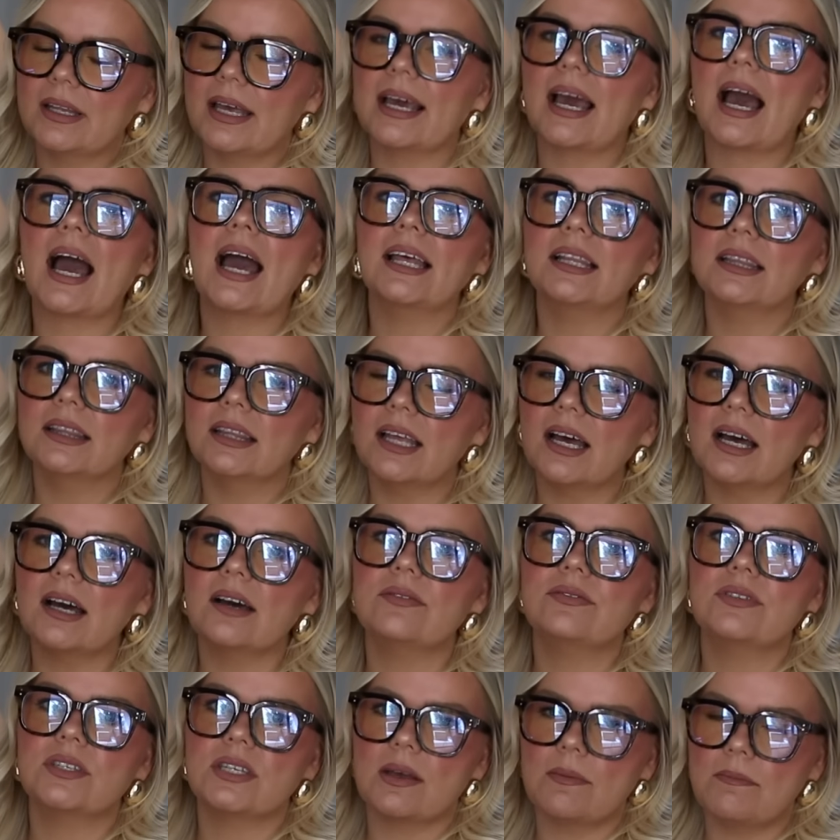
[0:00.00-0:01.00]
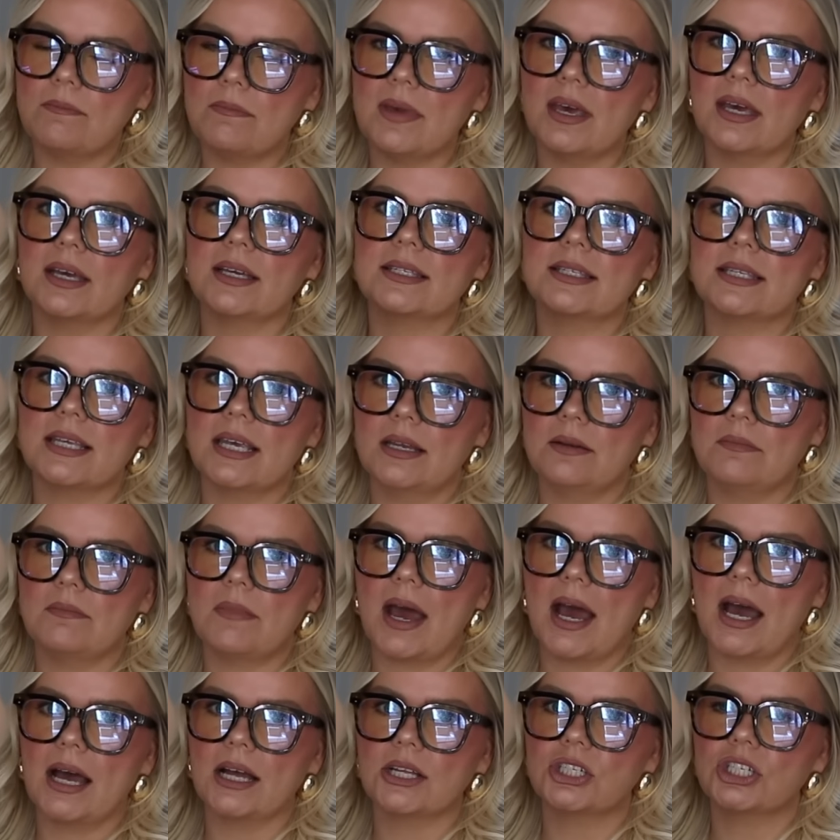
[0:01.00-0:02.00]
like, I love to mix and
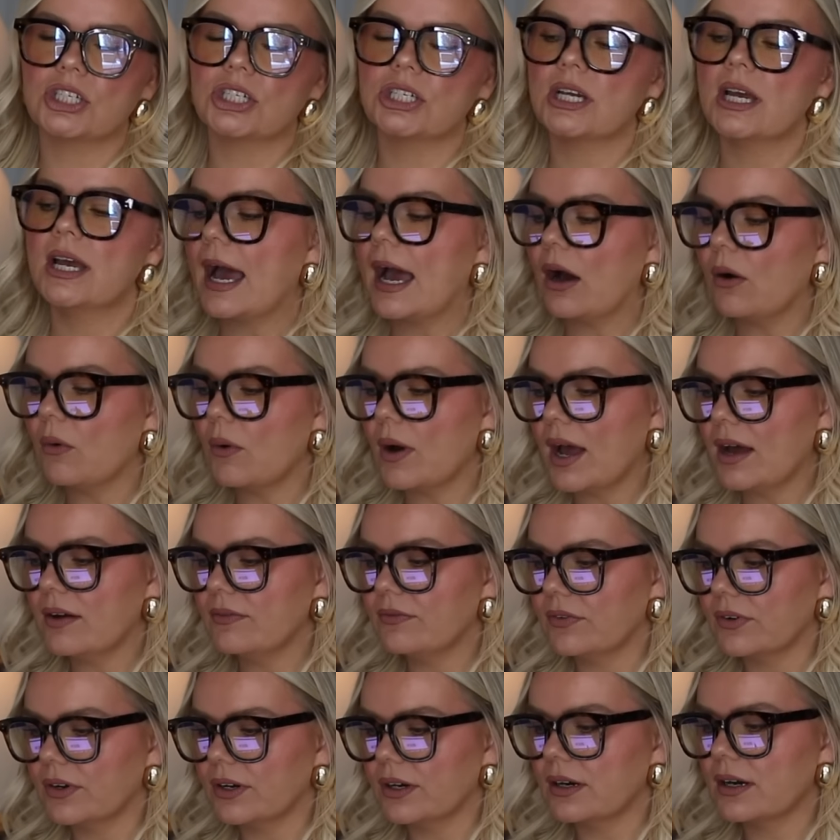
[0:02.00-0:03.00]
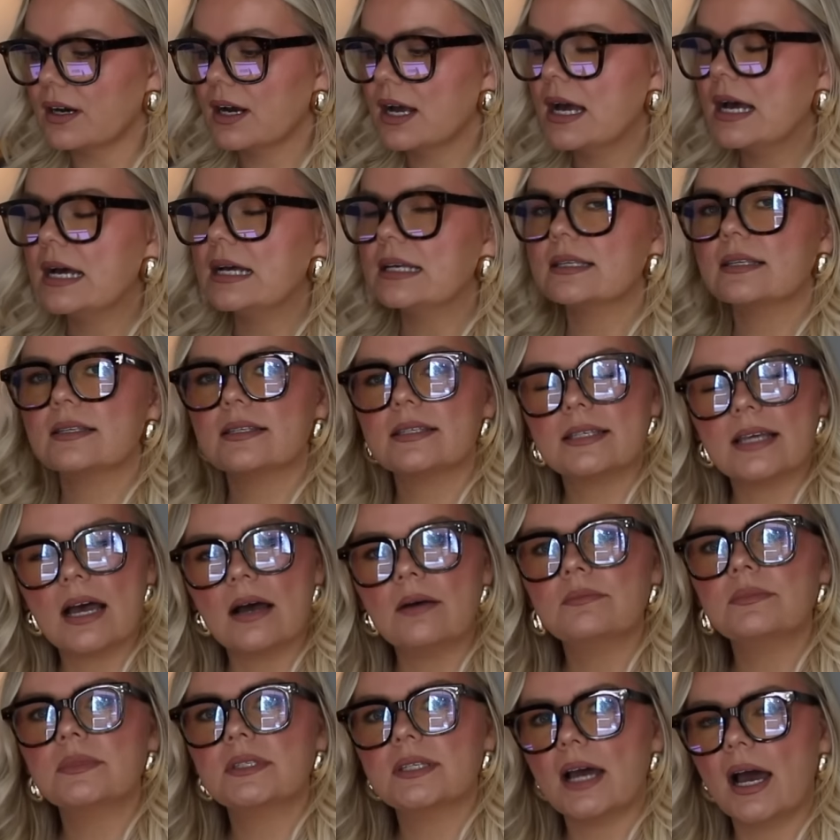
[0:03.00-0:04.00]
match. However,
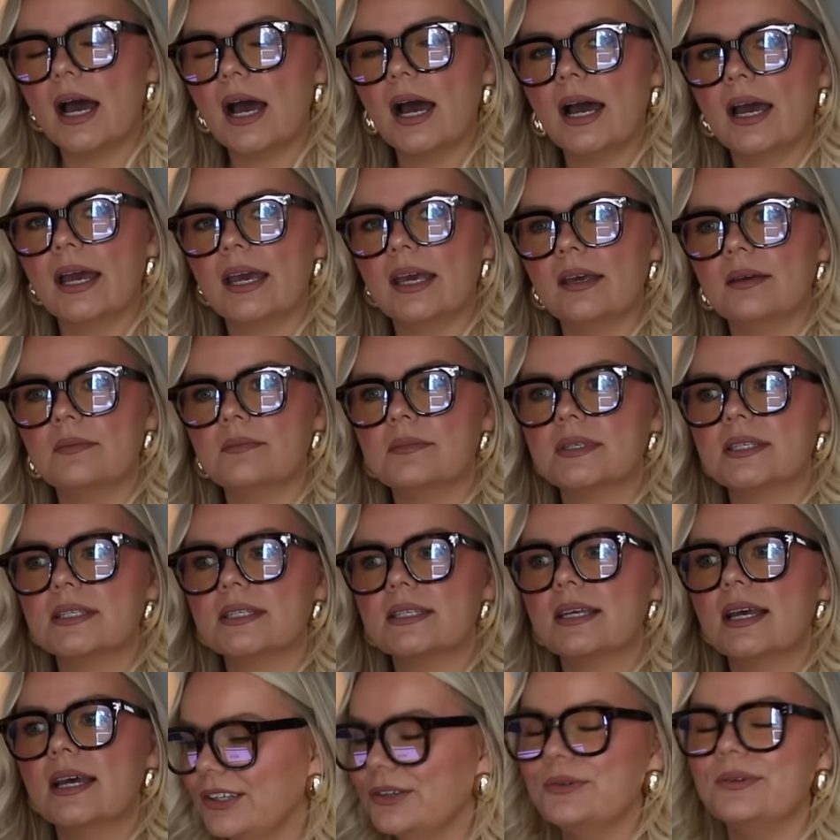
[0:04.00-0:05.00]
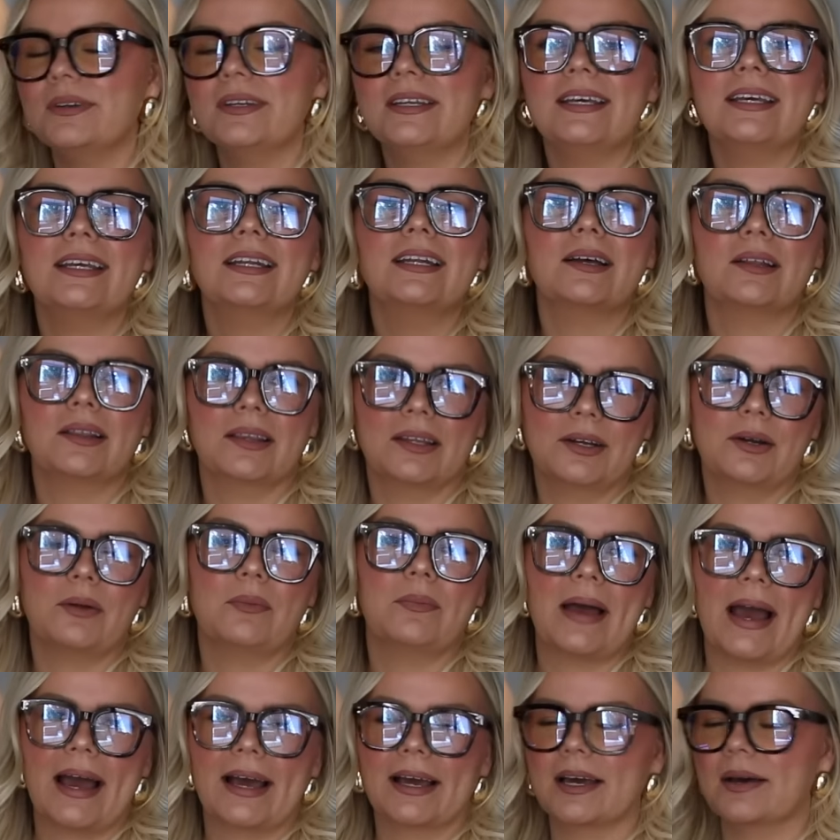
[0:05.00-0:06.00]
sometimes you need a little
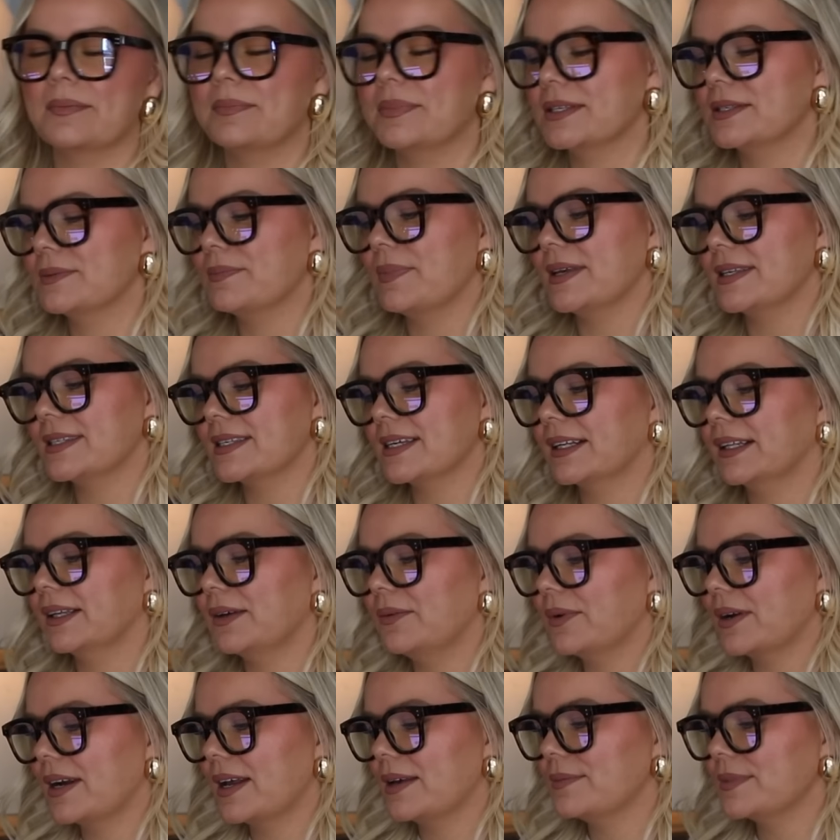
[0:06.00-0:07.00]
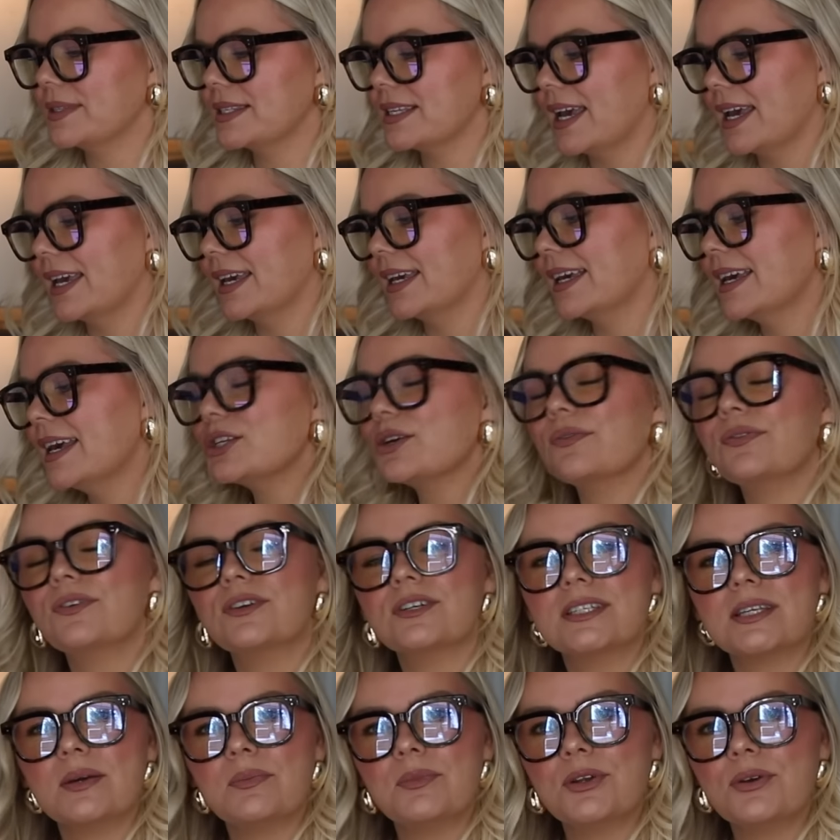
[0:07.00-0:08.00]
backup, is basically what I'm saying. So if
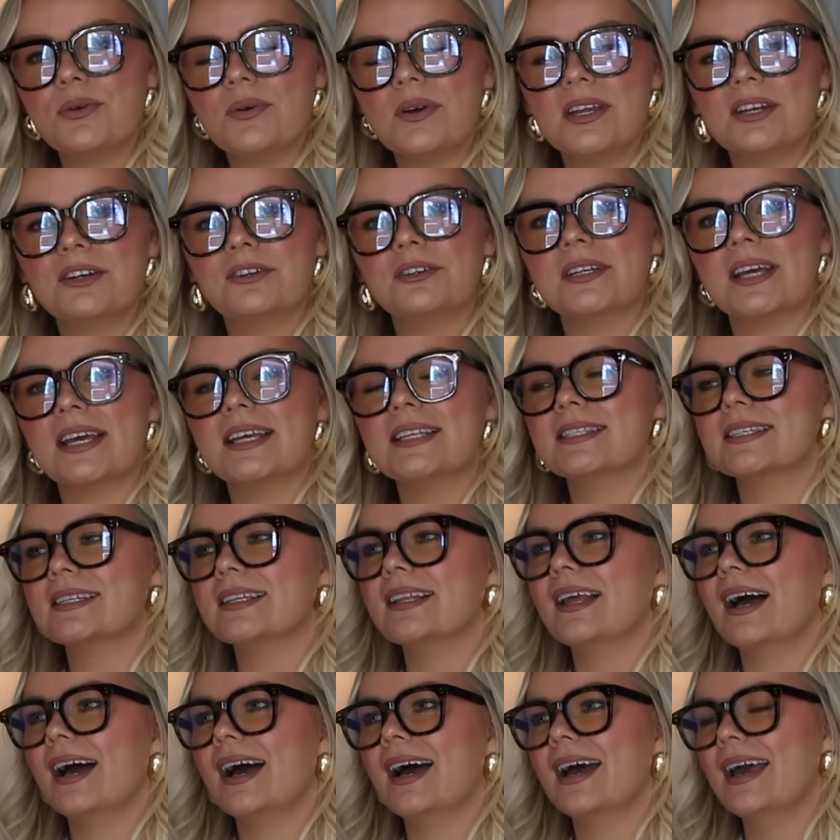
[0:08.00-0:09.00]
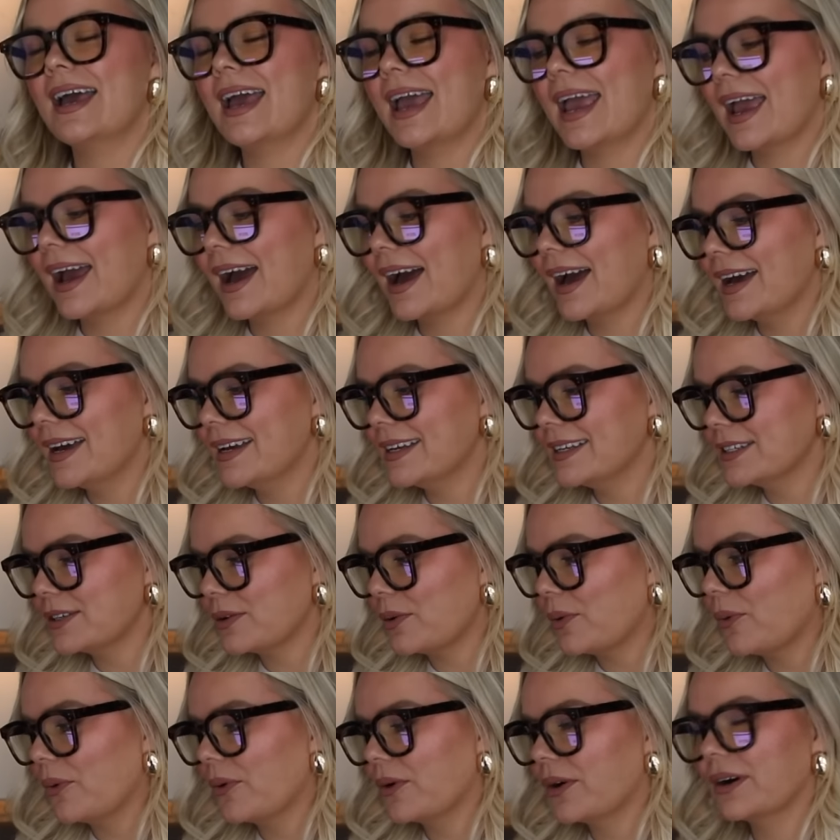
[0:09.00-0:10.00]
you're someone who entertains a lot and,
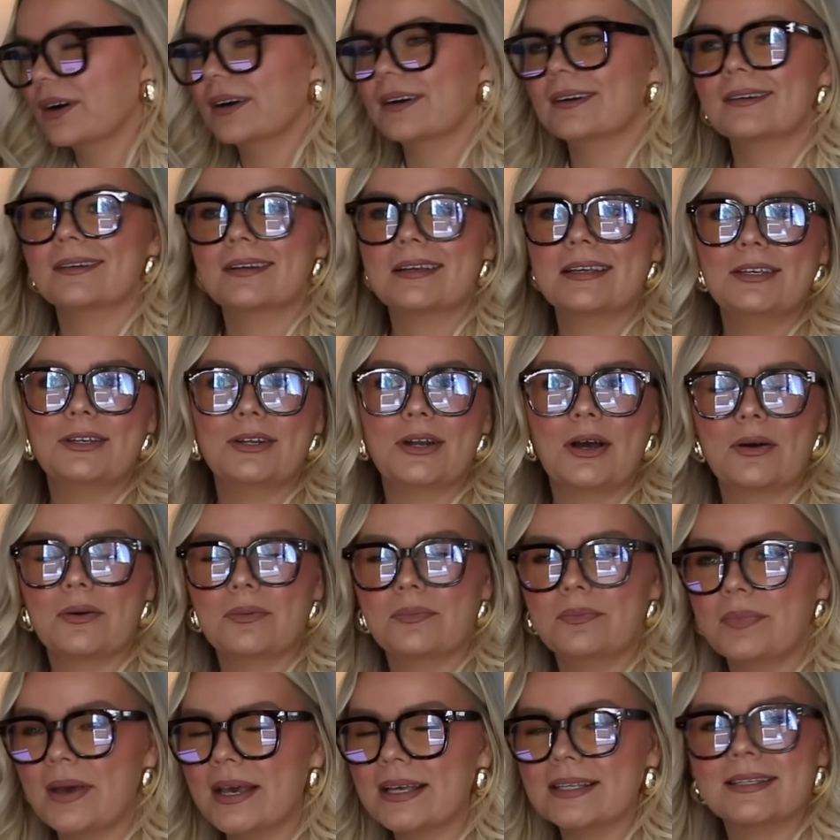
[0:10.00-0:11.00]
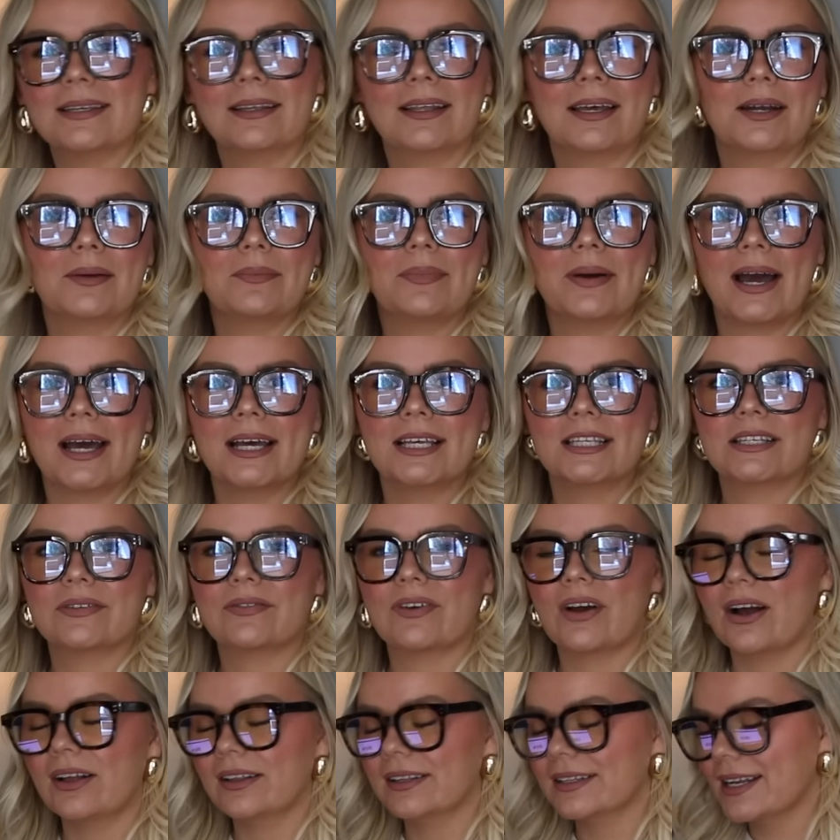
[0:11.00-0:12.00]
or, you know, bakes a lot of pies
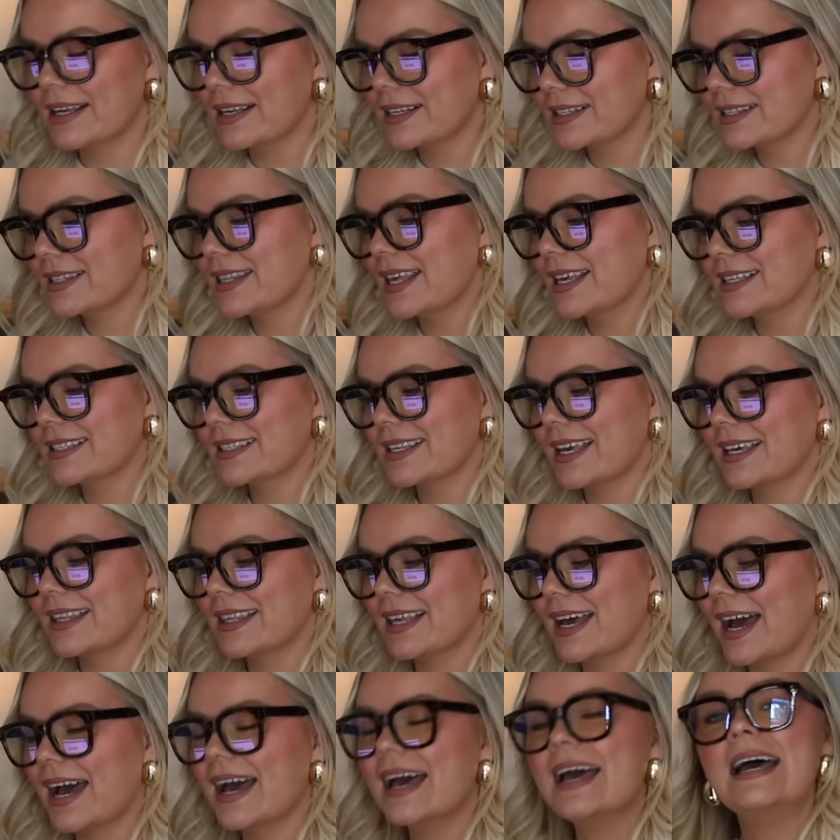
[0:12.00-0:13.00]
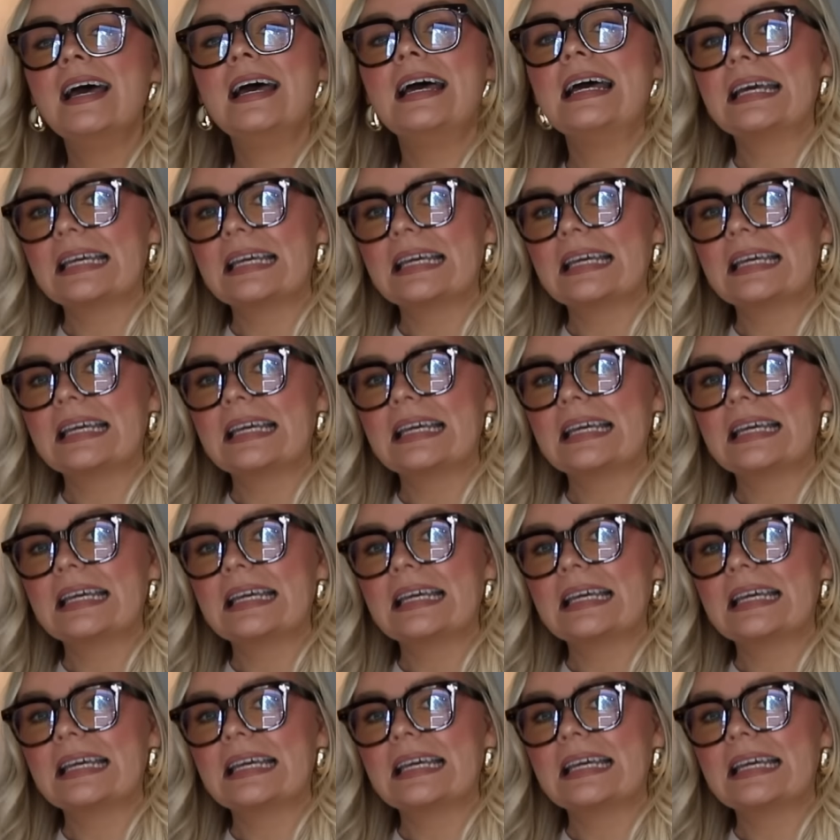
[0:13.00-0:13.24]
for holidays, things like that,